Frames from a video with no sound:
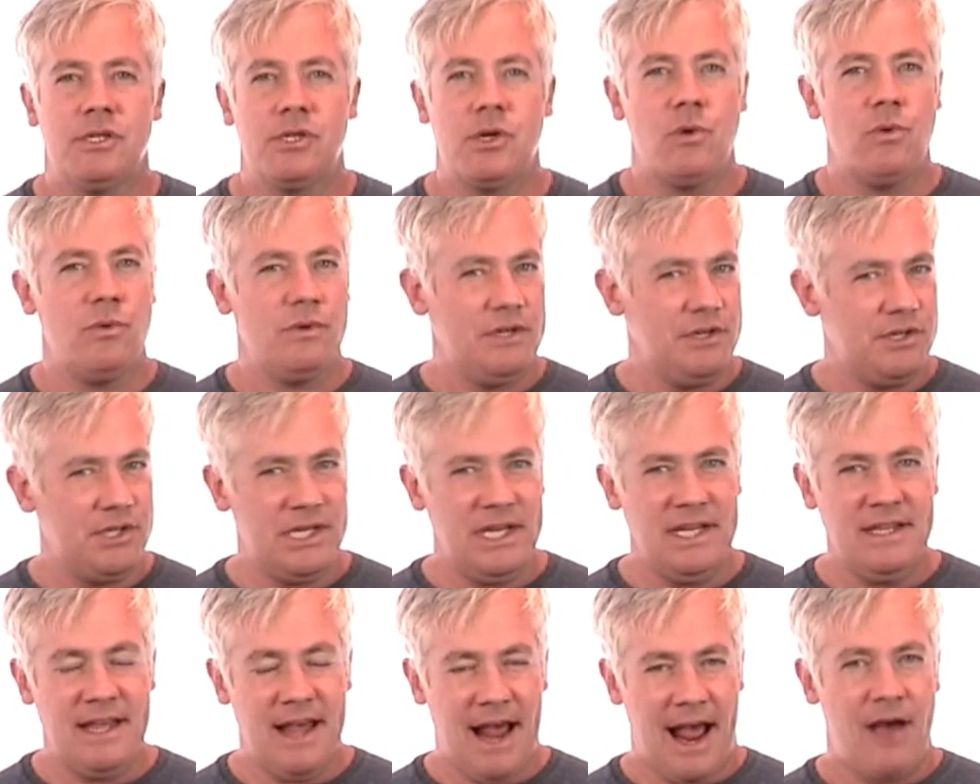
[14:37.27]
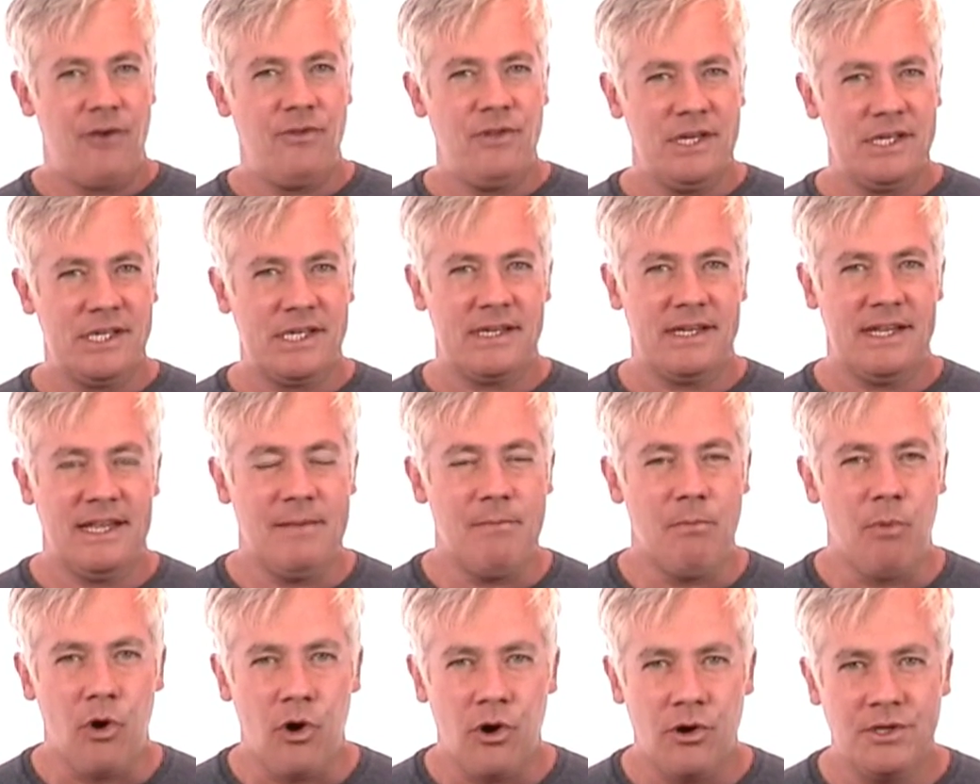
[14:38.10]
So you see that how this
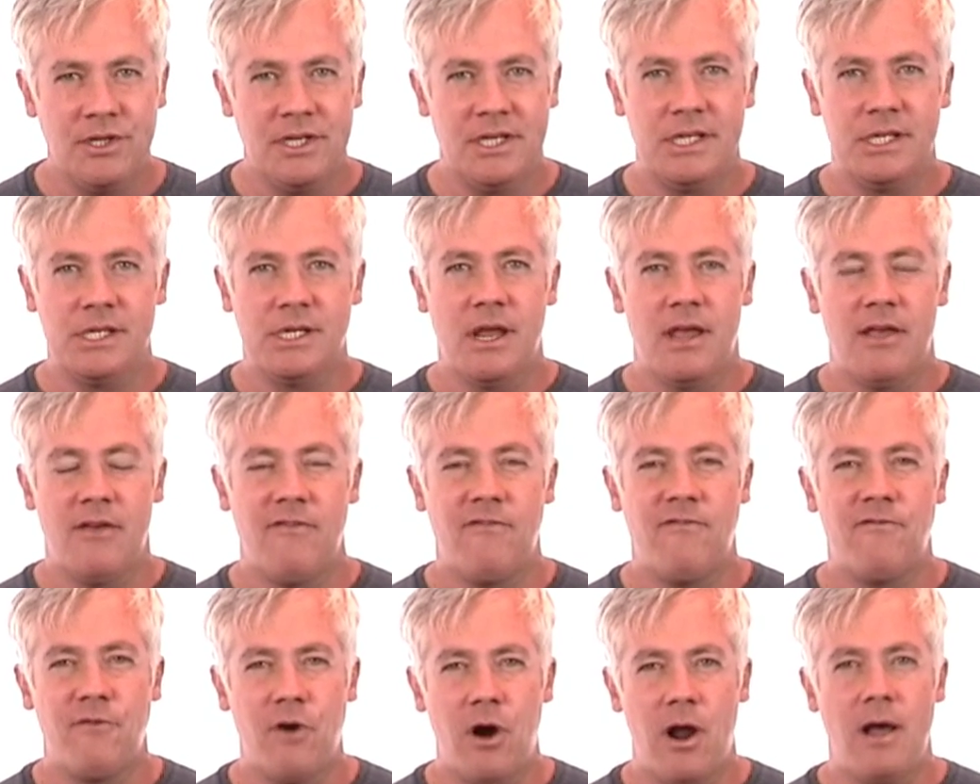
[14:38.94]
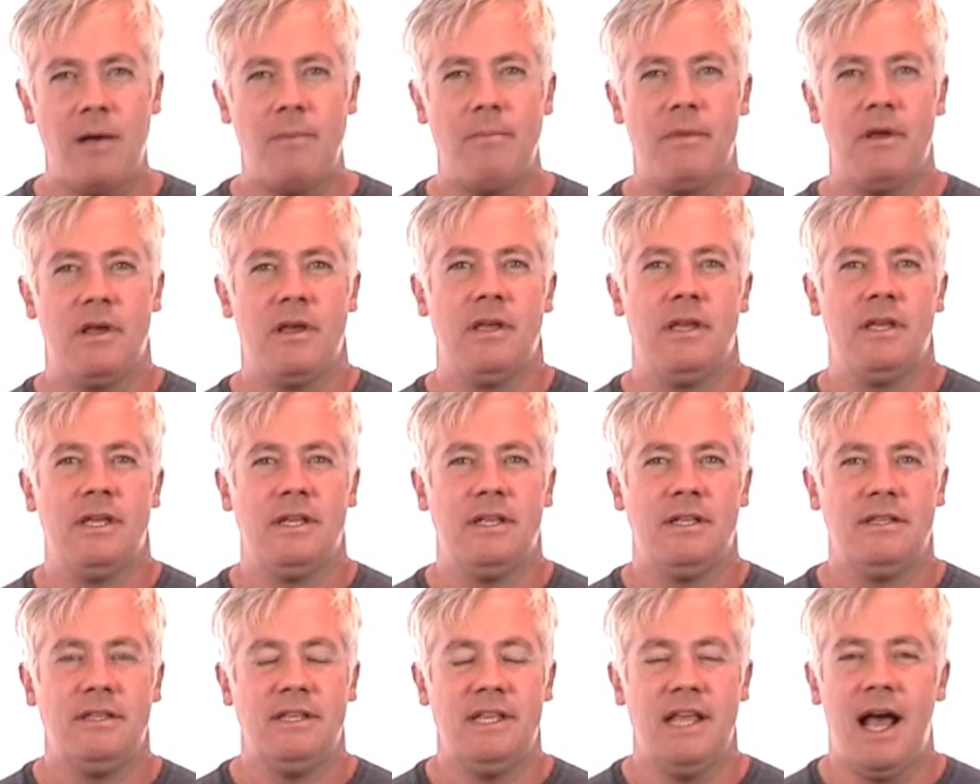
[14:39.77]
emerges from
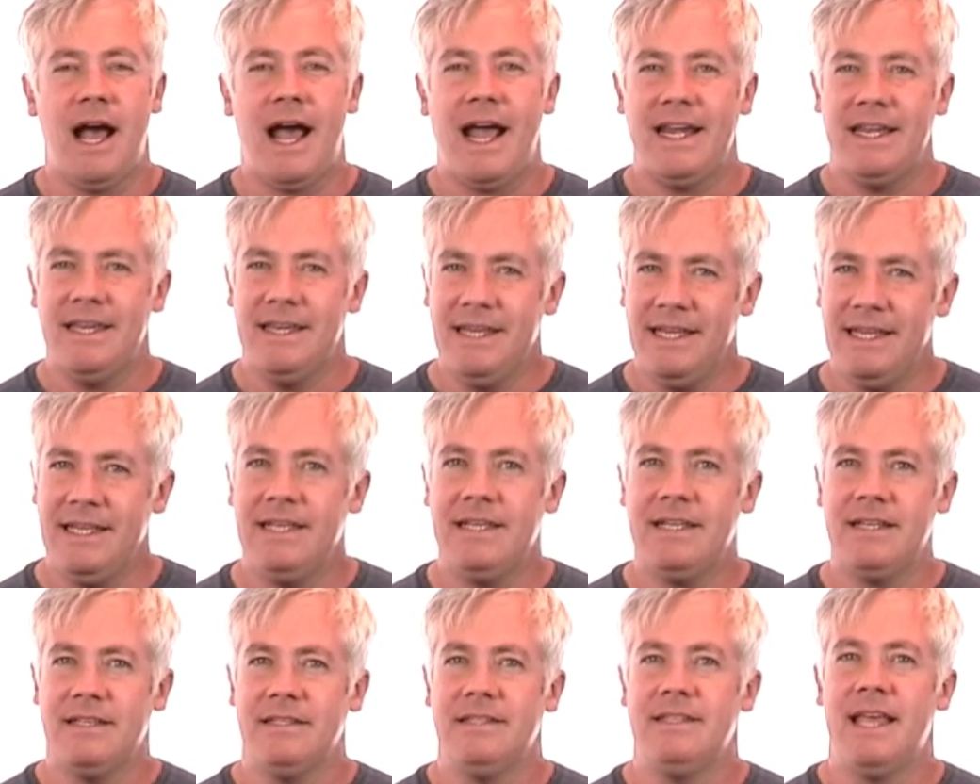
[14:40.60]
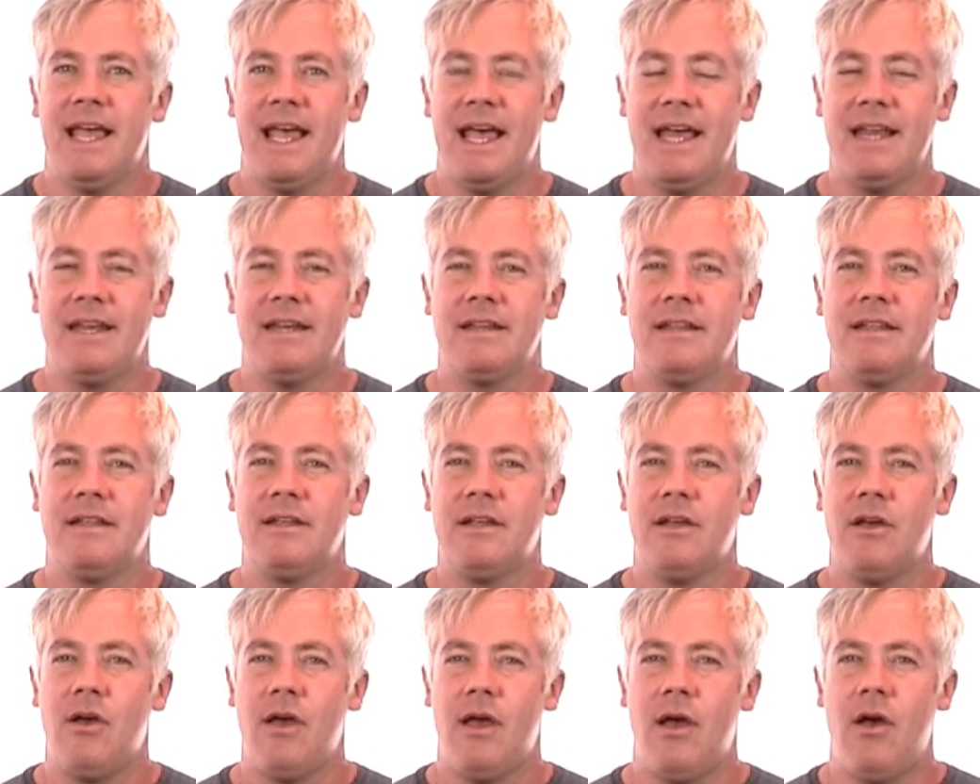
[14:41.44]
the idea that
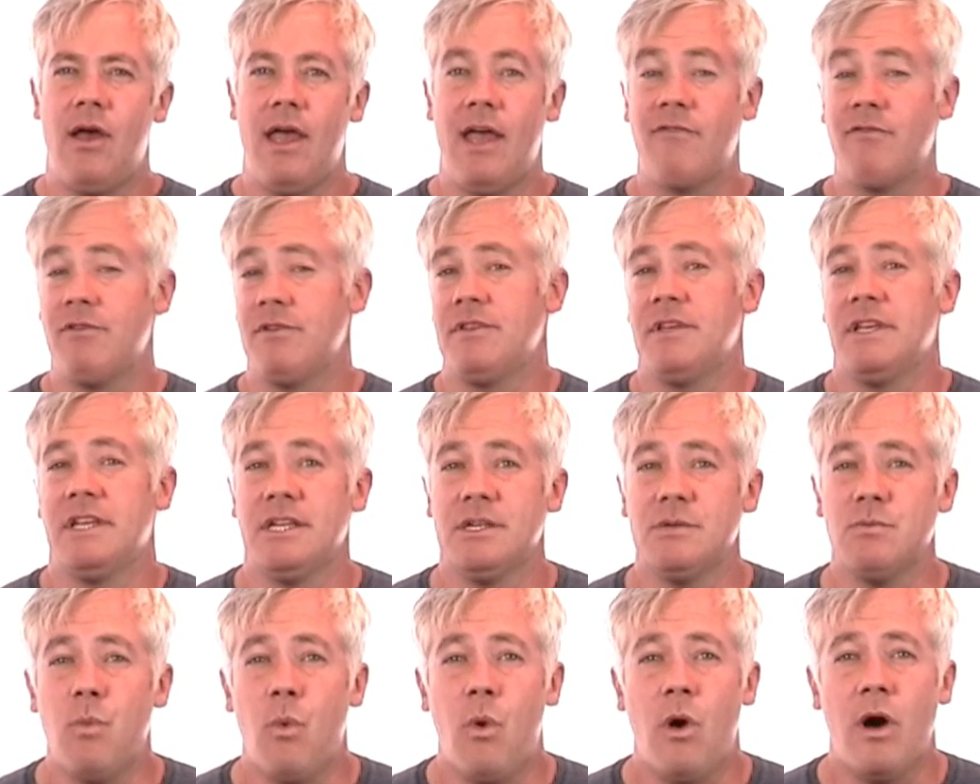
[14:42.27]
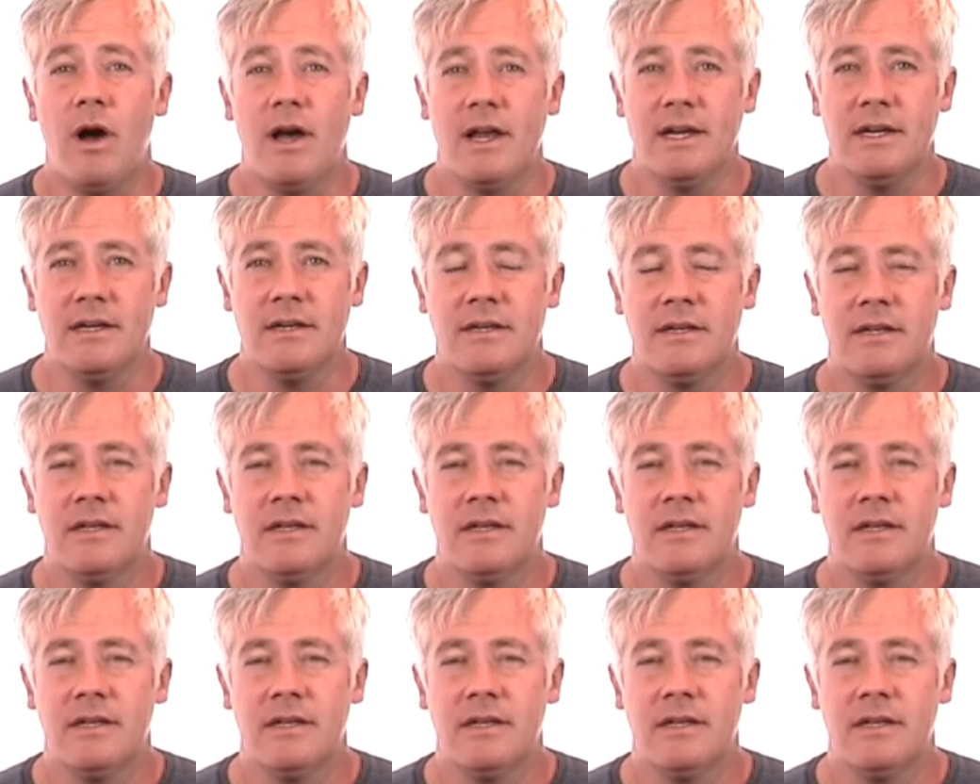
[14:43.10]
everything is one.